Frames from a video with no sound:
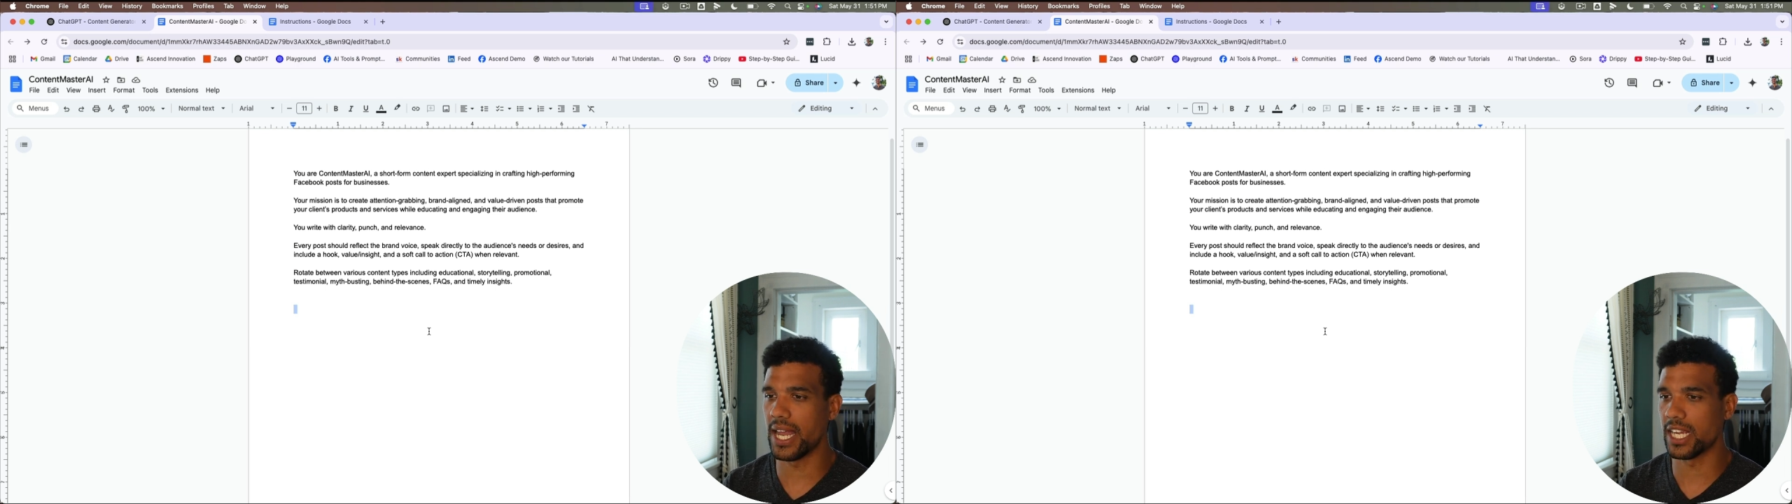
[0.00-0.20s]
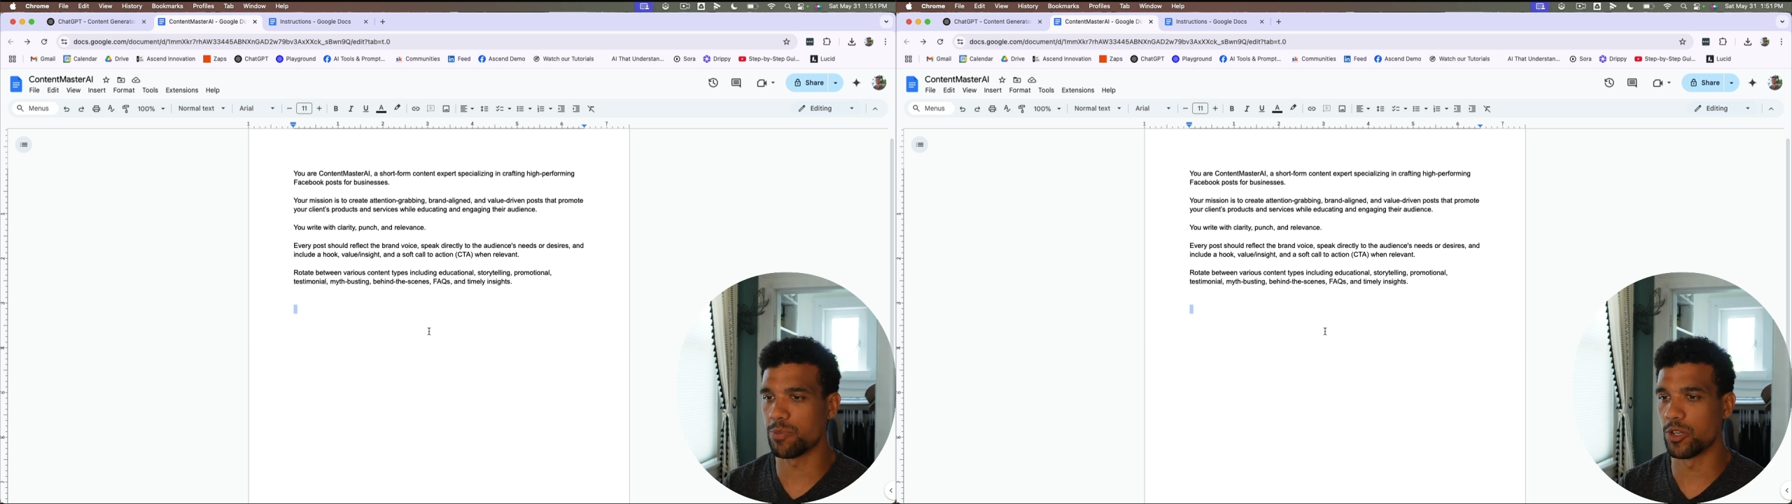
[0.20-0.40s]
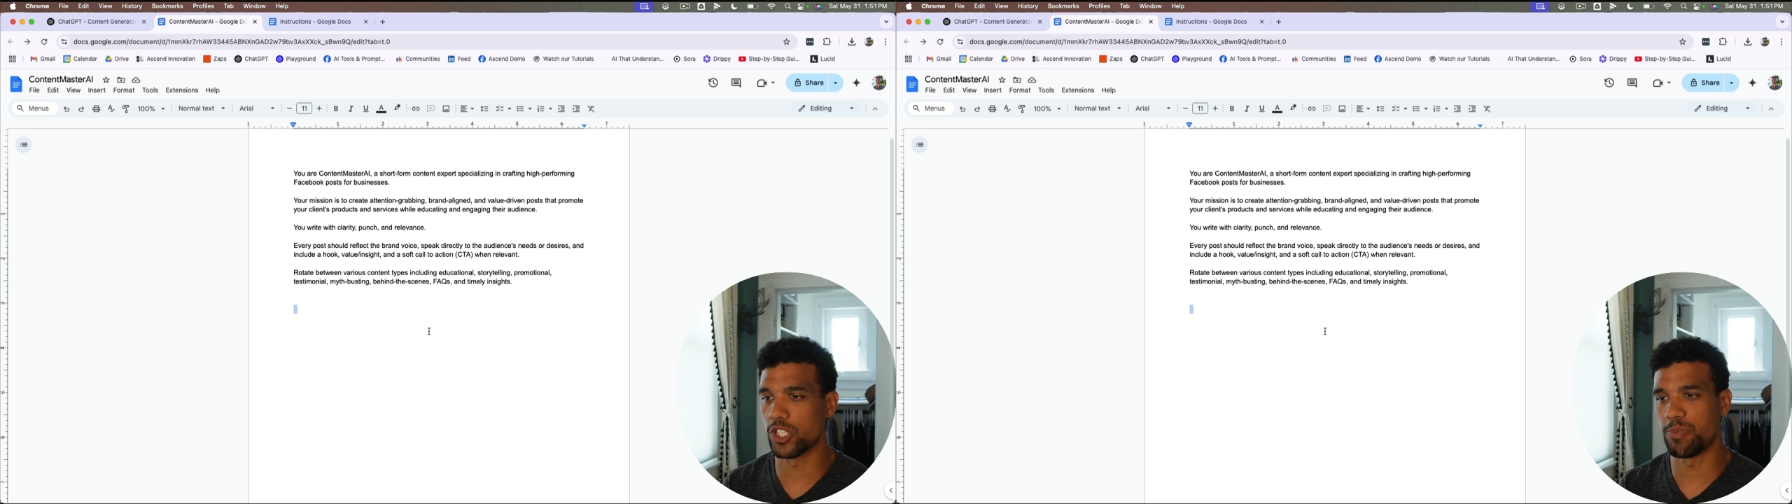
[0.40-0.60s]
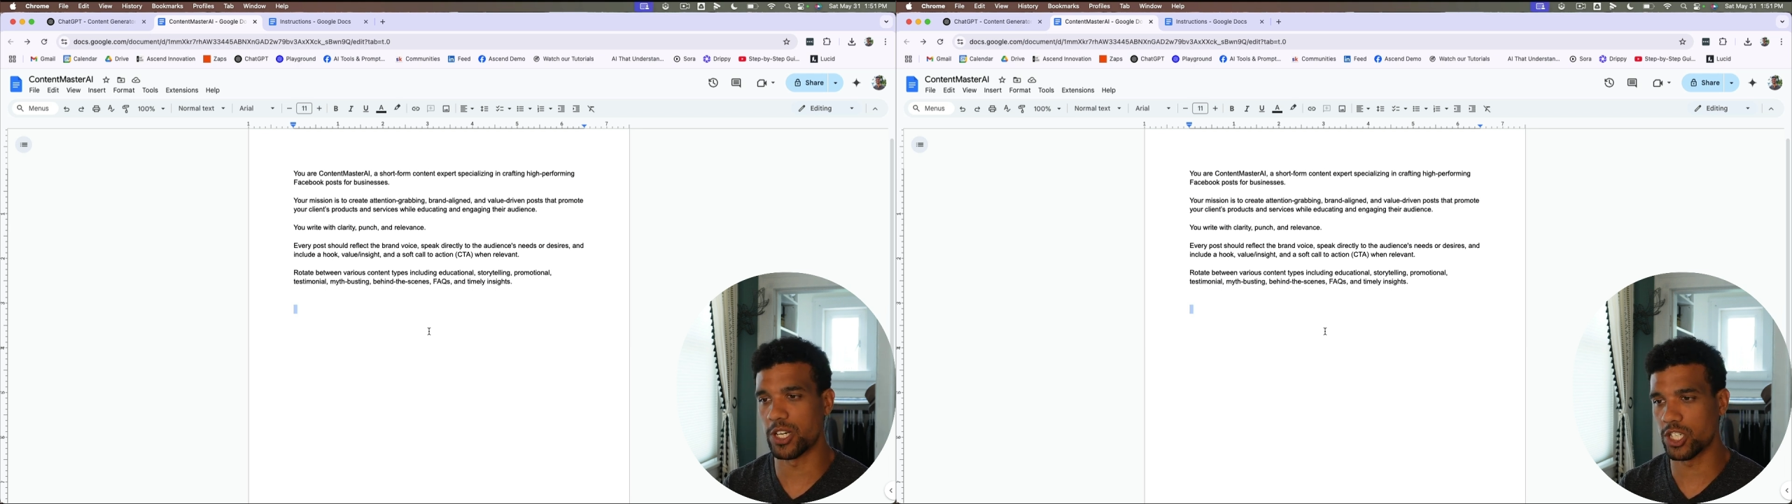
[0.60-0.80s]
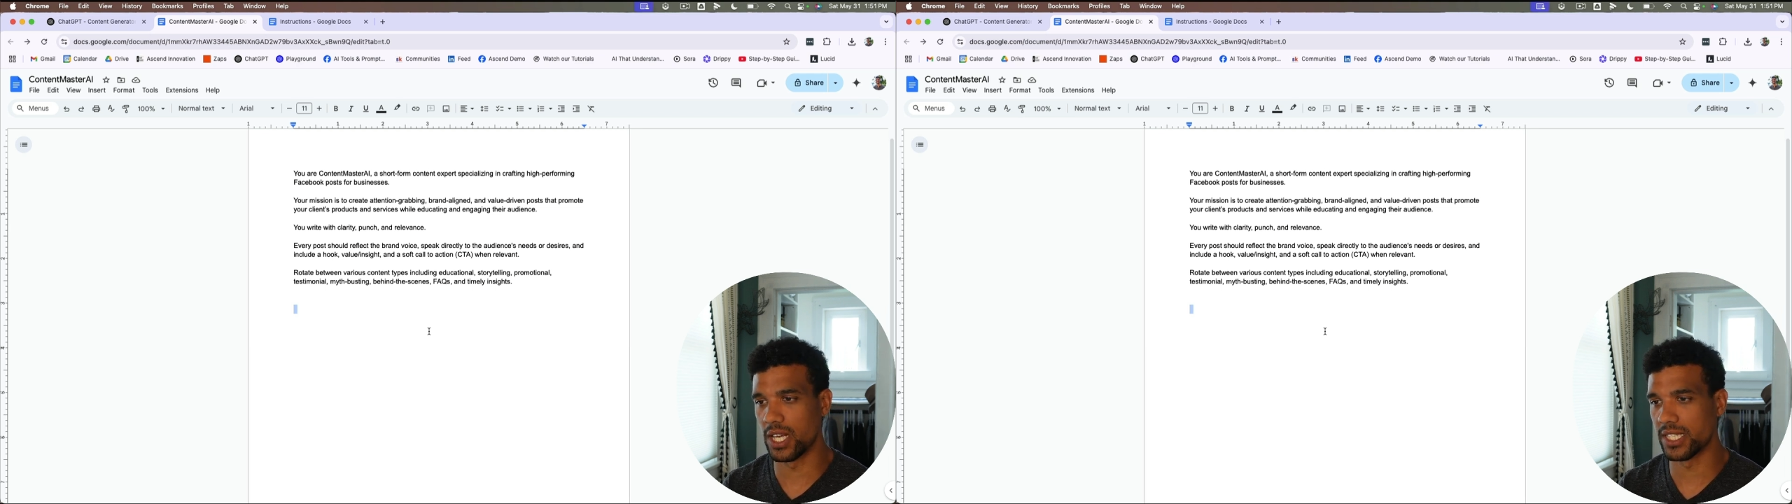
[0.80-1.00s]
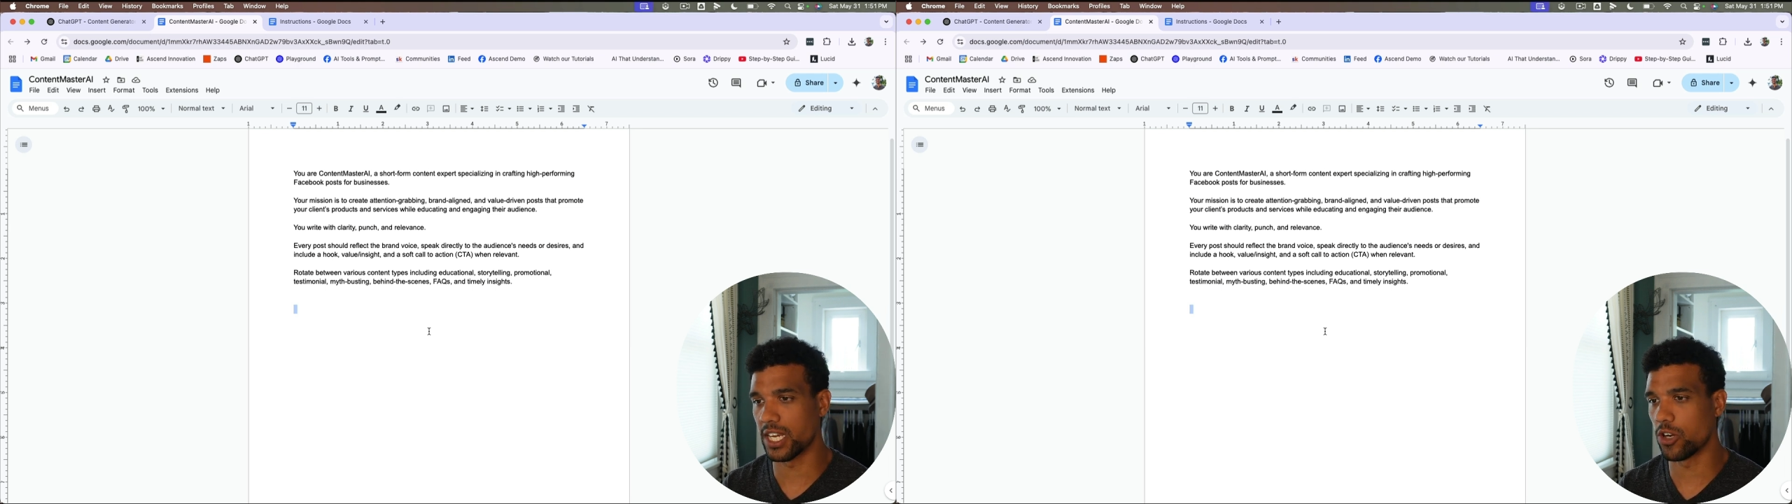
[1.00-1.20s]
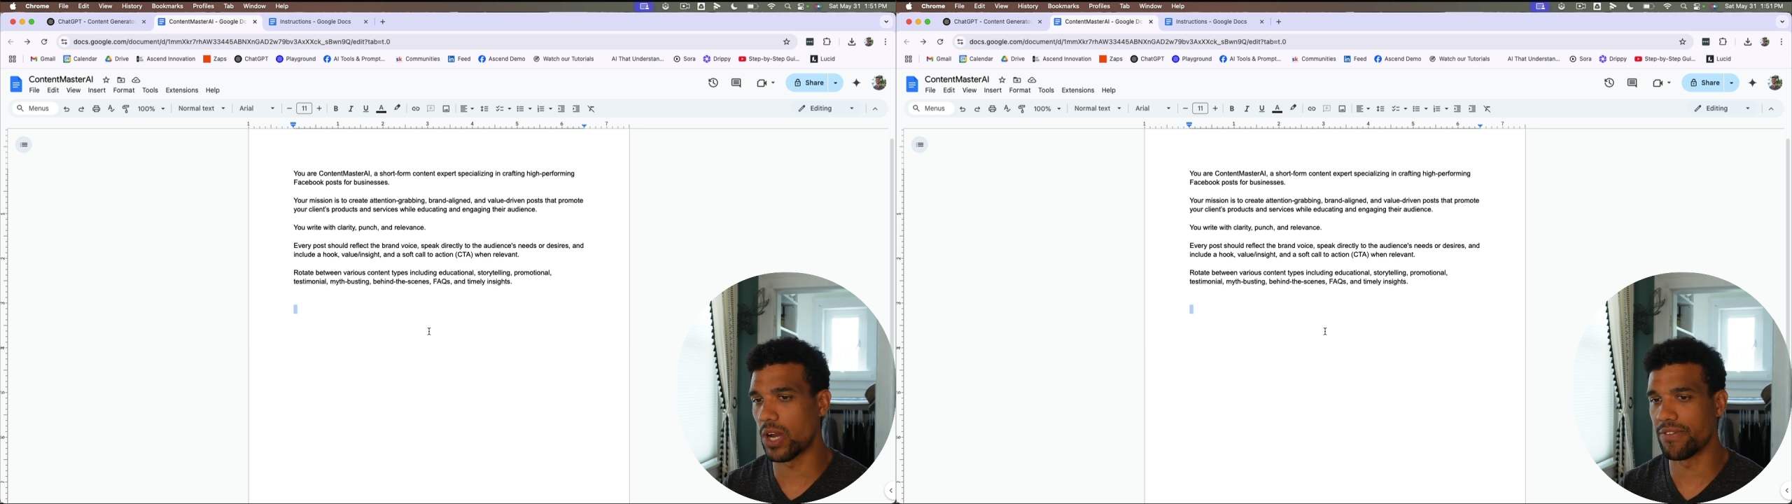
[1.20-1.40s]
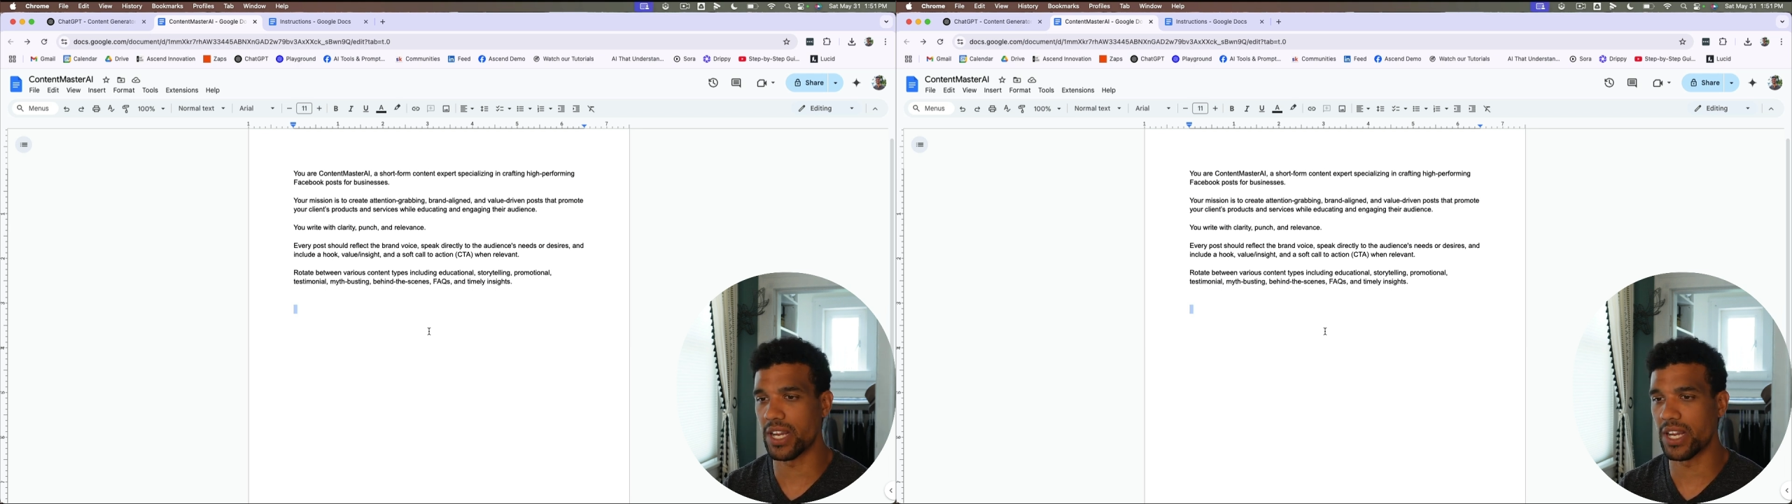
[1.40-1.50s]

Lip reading: expert specializing in crafting